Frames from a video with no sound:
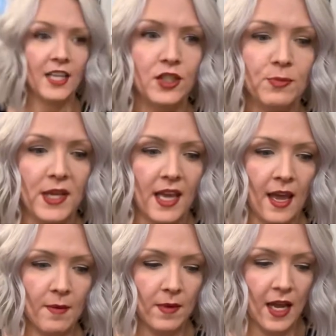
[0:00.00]
just
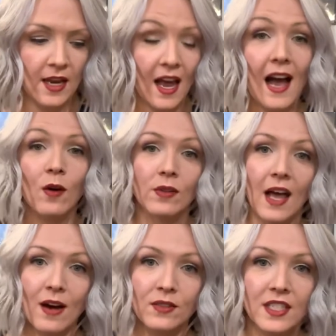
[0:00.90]
became an out
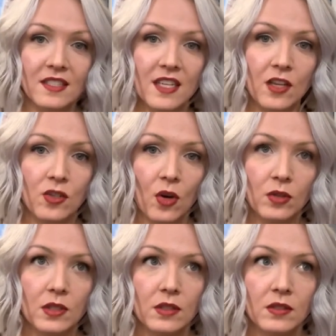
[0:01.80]
loud Disney
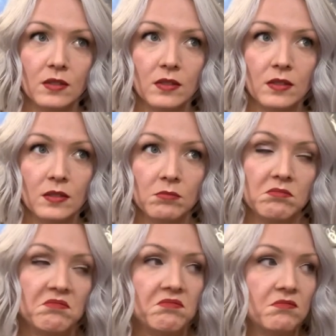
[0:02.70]
adult
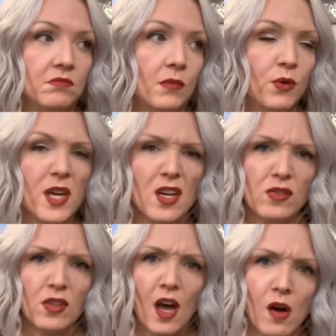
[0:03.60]
3 years
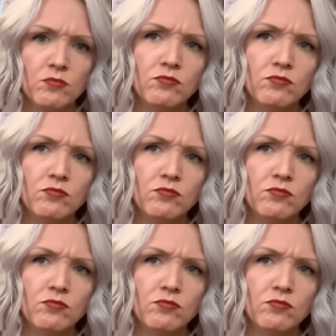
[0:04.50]
ago.